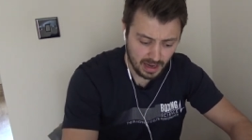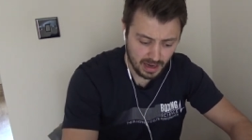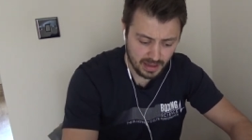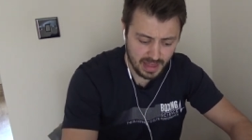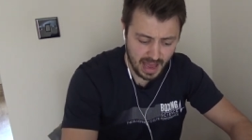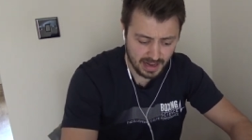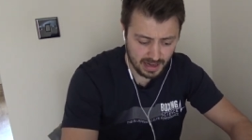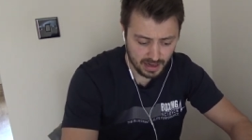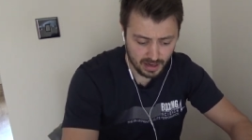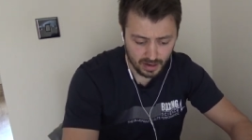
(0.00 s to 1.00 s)
And then
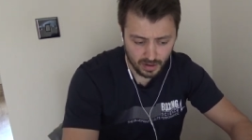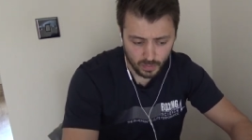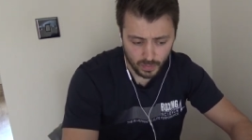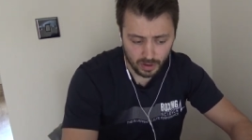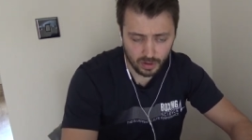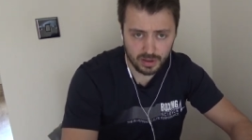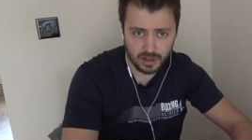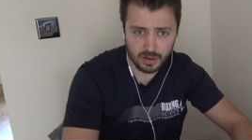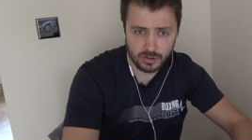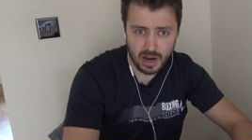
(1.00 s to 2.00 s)
we look
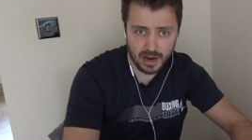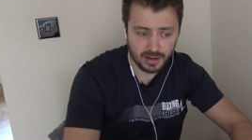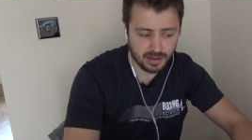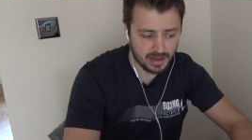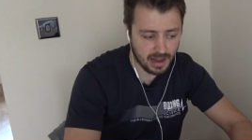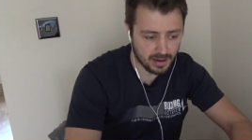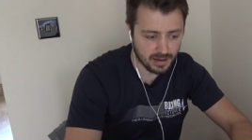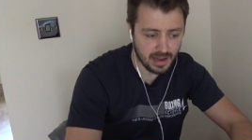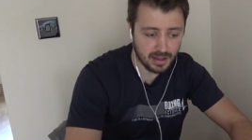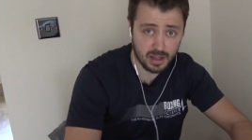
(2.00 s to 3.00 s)
to try and
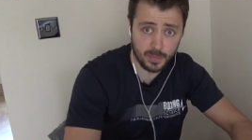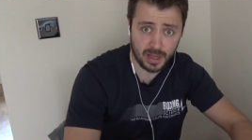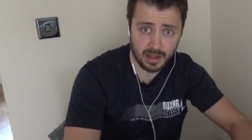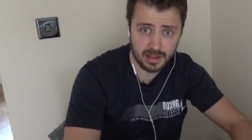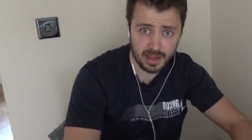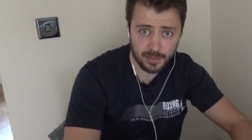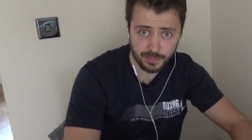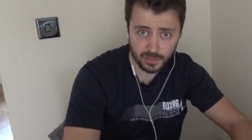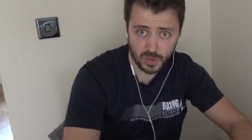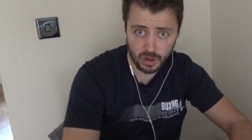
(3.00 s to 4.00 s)
challenge that stability
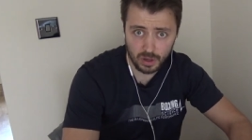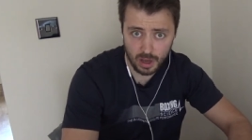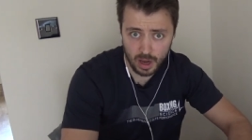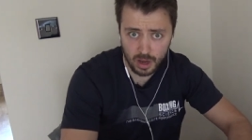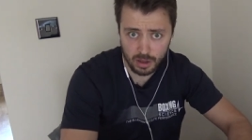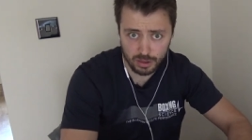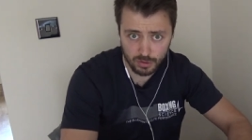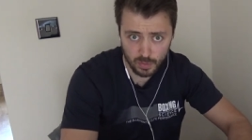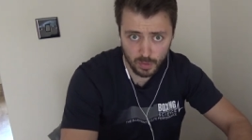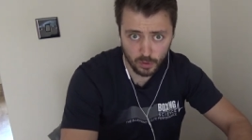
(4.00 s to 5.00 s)
uh,
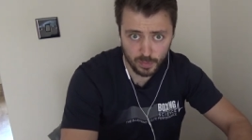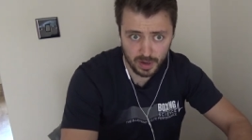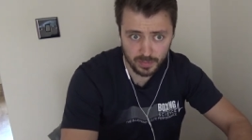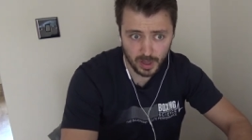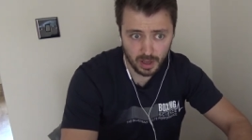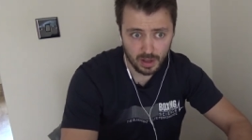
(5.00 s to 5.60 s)
through movement.